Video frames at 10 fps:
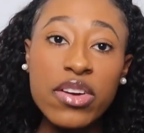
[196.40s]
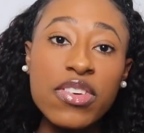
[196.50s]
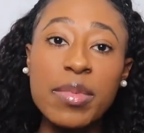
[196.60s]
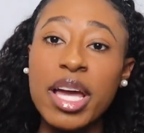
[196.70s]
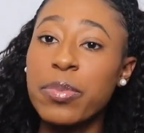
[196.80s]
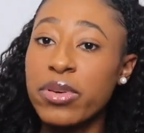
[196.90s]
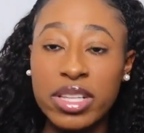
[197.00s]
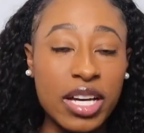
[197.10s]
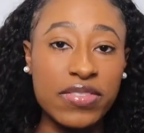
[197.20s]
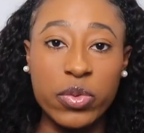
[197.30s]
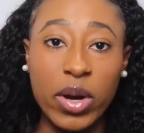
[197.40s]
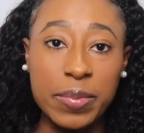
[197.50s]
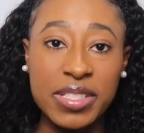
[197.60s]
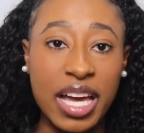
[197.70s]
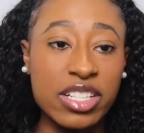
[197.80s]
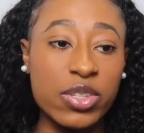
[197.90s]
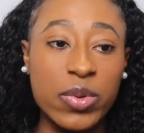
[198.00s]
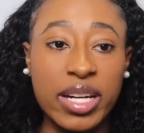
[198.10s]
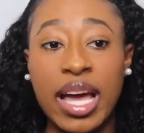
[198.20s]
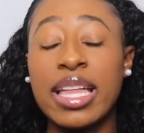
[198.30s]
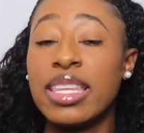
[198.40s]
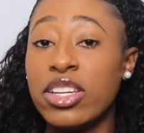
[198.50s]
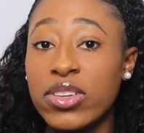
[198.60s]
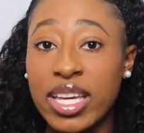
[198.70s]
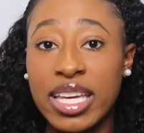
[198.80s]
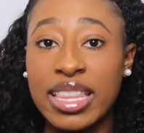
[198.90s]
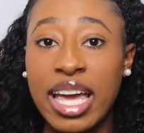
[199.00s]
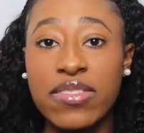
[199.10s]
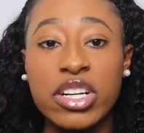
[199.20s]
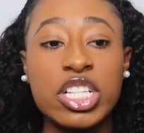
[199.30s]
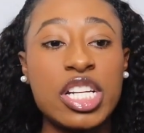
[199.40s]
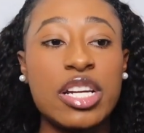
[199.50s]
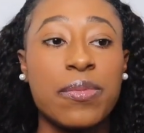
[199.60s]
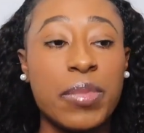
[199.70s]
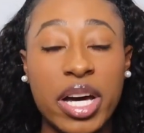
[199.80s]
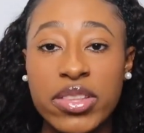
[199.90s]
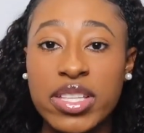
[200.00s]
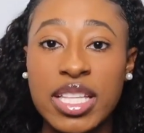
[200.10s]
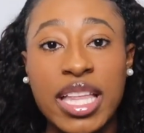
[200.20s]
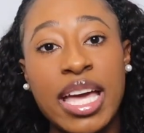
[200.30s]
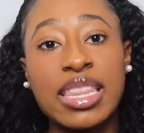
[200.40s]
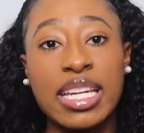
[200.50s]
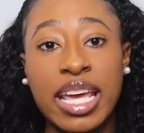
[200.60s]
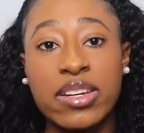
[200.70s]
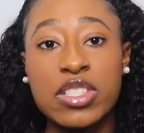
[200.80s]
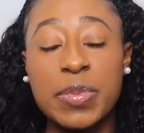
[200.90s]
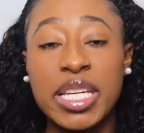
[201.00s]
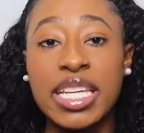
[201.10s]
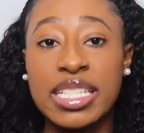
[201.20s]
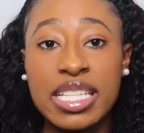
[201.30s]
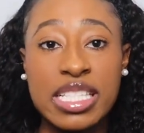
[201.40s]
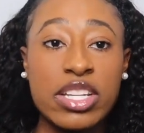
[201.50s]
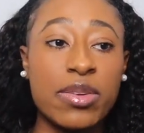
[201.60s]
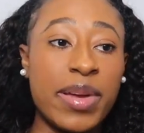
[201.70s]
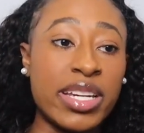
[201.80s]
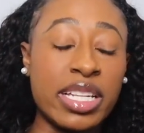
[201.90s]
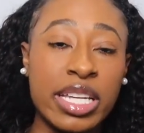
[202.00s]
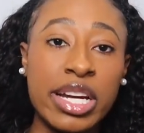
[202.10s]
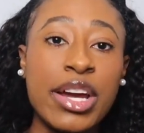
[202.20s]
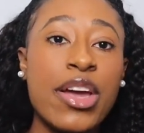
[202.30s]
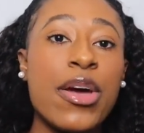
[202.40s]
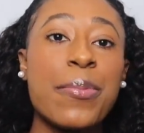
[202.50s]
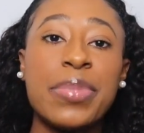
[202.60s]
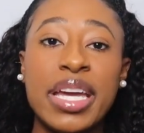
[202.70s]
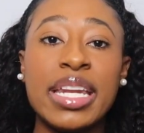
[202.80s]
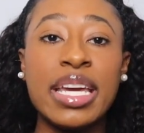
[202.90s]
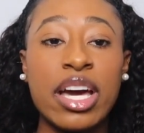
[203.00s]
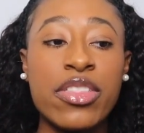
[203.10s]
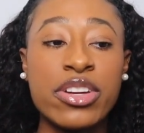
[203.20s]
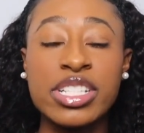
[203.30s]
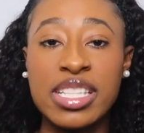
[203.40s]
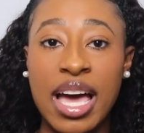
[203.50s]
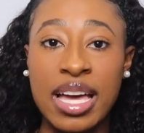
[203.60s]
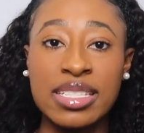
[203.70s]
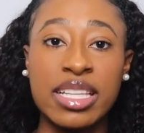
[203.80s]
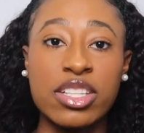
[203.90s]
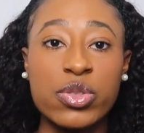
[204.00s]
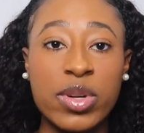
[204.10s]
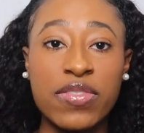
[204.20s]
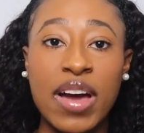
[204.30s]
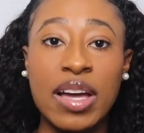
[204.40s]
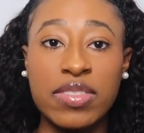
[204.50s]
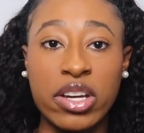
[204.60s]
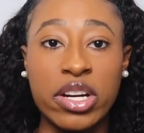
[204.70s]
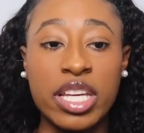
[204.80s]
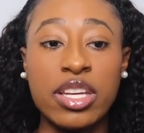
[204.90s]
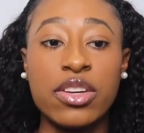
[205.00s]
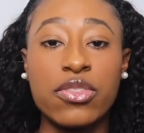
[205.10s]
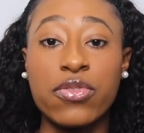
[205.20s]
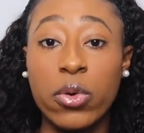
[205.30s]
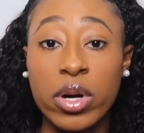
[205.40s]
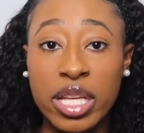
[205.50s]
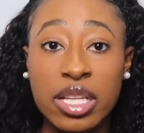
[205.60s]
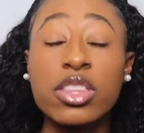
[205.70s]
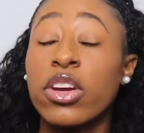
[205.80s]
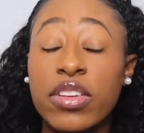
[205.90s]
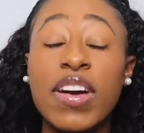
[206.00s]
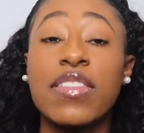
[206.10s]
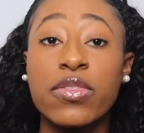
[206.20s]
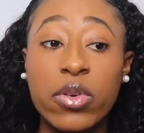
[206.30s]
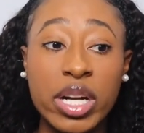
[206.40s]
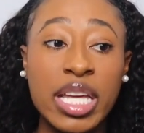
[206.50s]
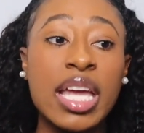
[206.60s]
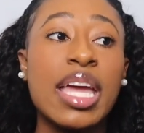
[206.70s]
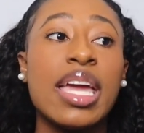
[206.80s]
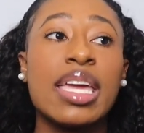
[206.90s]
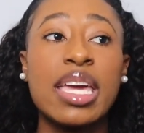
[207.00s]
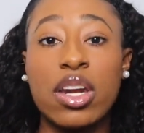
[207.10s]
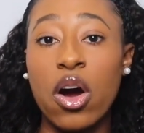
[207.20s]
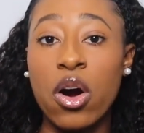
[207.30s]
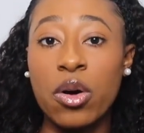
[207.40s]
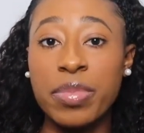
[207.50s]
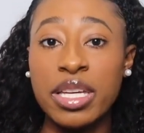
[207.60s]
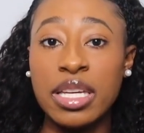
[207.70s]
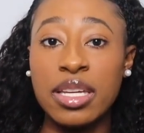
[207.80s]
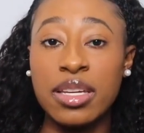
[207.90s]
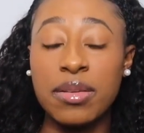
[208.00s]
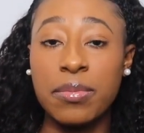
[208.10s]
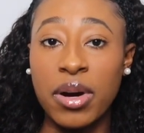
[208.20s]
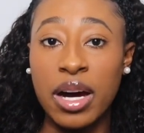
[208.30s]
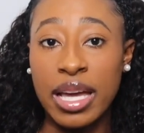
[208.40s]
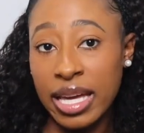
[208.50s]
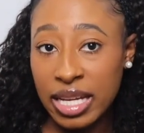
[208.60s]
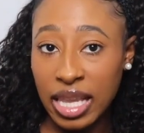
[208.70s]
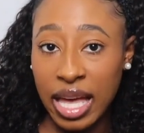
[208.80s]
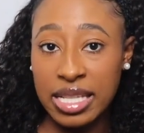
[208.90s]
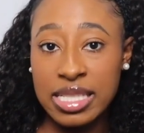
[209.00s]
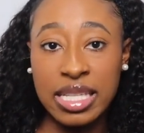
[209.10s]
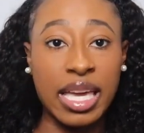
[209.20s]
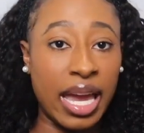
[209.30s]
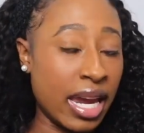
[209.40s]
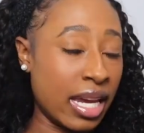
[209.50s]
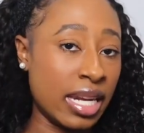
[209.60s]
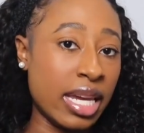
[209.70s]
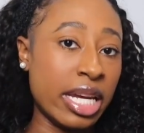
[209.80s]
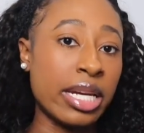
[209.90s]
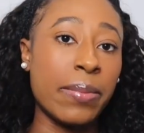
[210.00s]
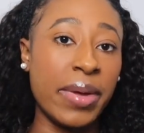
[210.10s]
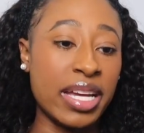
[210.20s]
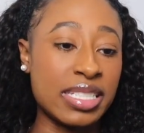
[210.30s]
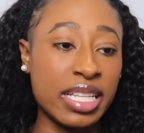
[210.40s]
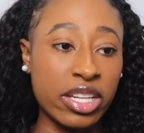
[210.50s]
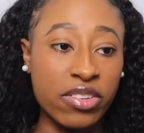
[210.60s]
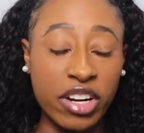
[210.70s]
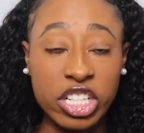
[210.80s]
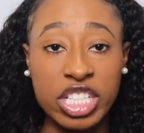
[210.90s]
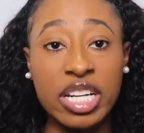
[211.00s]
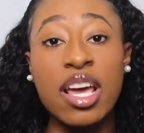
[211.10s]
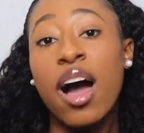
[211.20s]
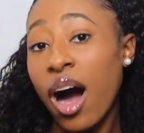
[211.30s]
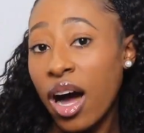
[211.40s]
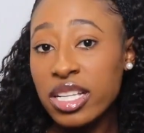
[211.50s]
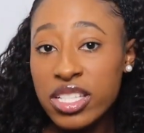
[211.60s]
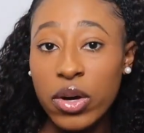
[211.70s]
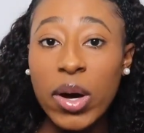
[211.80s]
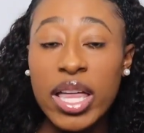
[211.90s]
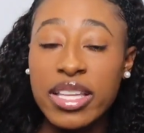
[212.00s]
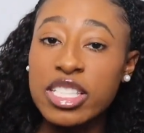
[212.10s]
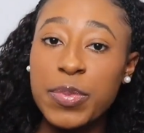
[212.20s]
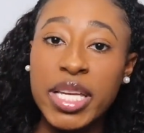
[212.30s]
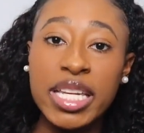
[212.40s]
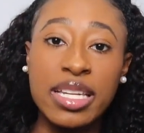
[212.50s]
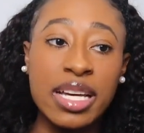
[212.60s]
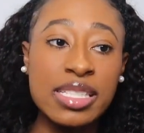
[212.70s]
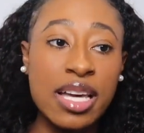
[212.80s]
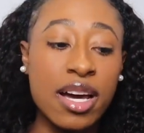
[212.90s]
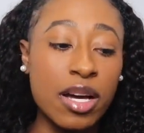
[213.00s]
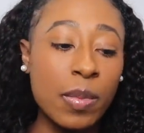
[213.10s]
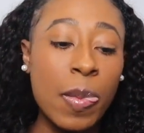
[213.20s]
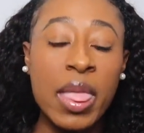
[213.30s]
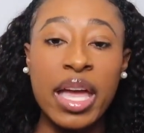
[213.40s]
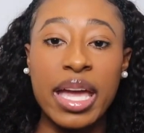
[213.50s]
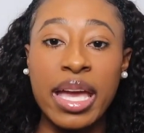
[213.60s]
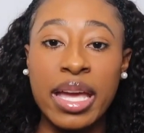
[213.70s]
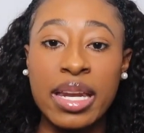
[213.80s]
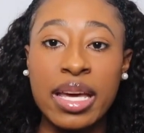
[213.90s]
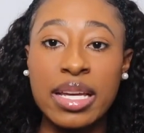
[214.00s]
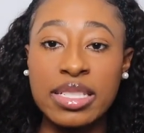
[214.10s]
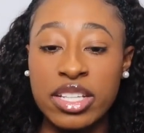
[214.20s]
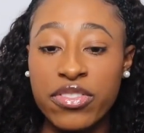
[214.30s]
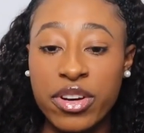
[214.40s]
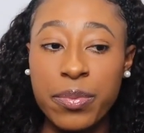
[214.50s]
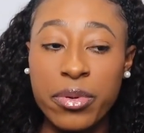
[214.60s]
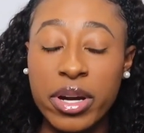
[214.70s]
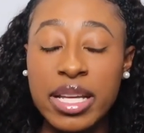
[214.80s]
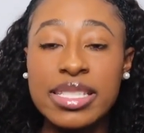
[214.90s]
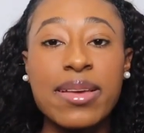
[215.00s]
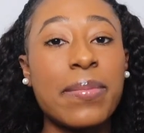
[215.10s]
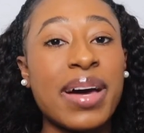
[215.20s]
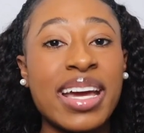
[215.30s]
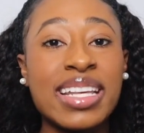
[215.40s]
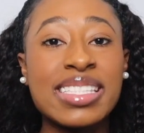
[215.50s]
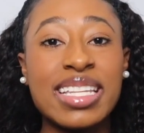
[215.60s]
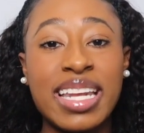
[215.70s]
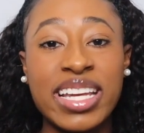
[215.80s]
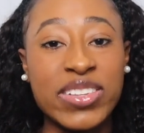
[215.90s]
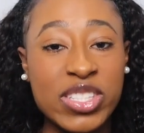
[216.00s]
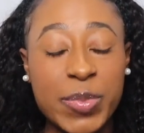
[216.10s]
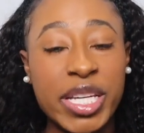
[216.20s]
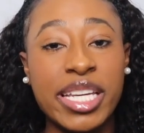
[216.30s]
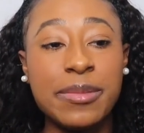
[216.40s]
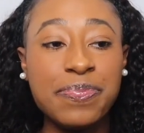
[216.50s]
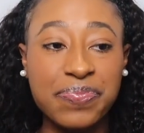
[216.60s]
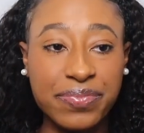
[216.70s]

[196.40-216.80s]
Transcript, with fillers: from like pre-loved websites or whatnot. Then you can get that version. But other than that, the Nano Speedy is considered bandolier. But any other size like the 25, 30, 40, 35, and 40 can all be bought in classic and in bandolier version. Also, the Speedy does come in different prints minus the Nano Speedy